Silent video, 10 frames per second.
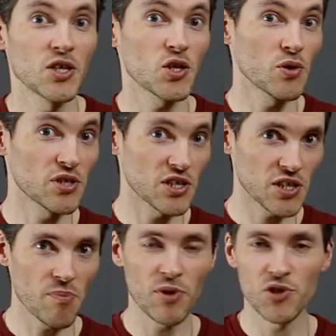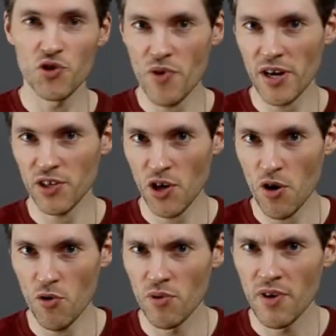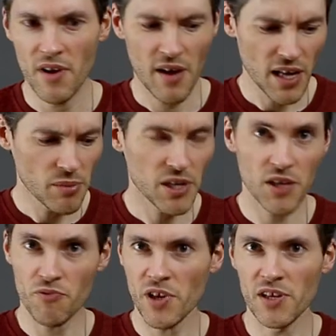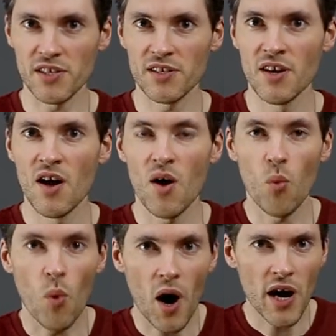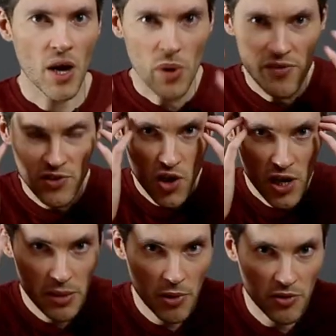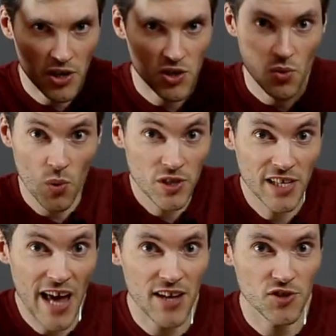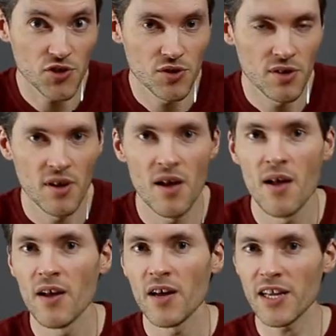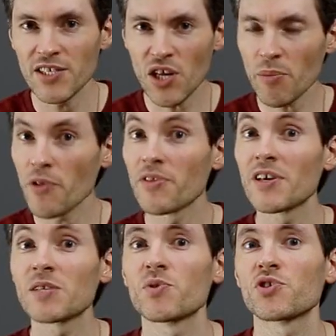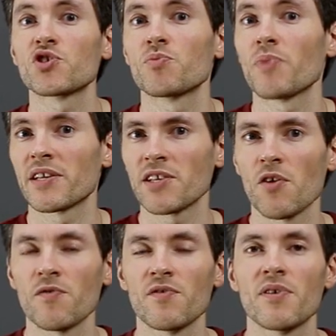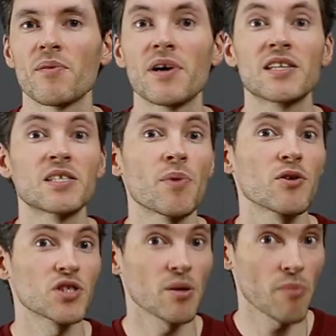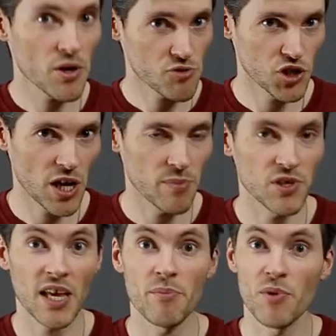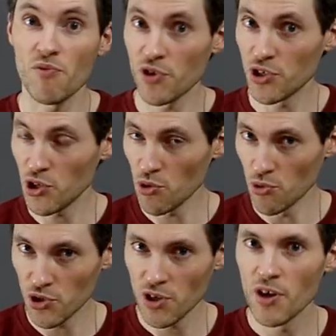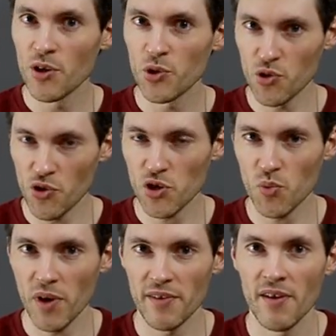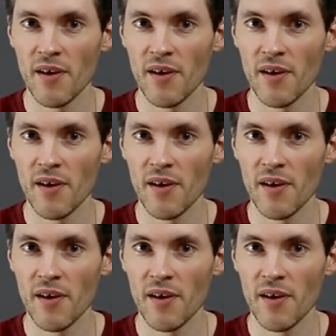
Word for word: So it's a simple direct ko. Anybody can read this. Why are we even talking about this? What's the catch? It's not about this position by itself. It's about some other shapes that can be reduced to this one.